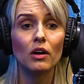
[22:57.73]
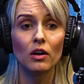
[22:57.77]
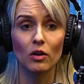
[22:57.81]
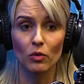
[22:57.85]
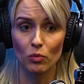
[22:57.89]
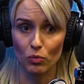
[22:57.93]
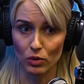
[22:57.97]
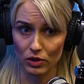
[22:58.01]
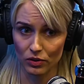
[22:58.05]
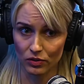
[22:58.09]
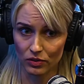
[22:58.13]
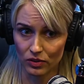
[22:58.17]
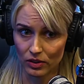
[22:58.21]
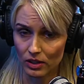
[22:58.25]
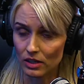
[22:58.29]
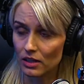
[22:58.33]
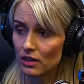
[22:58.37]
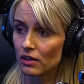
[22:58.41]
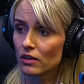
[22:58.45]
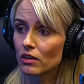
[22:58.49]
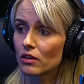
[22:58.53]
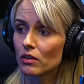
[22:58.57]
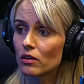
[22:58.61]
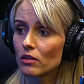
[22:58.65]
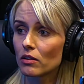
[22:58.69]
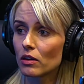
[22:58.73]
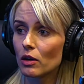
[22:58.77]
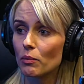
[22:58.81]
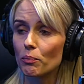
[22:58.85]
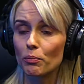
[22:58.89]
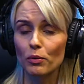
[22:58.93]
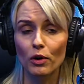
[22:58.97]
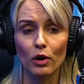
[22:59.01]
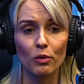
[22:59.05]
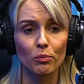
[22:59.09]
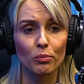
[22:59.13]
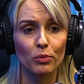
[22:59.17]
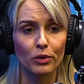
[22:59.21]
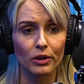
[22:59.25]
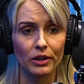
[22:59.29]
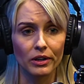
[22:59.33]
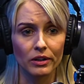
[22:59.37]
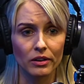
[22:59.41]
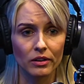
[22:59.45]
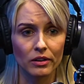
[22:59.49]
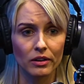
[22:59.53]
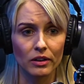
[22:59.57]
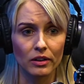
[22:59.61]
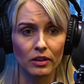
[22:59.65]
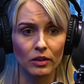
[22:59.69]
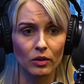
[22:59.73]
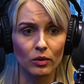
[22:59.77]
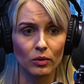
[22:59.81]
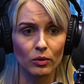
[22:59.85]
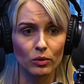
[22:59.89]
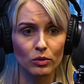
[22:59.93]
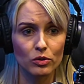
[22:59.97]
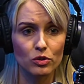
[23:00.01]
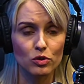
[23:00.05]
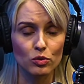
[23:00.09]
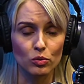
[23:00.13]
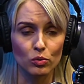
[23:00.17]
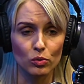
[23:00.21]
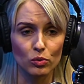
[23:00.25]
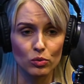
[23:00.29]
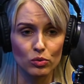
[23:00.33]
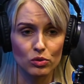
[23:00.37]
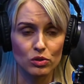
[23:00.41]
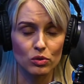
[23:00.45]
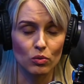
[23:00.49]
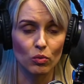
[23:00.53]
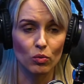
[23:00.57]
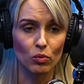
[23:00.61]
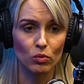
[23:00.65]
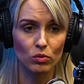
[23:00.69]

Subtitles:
with the appropriate clinical tools or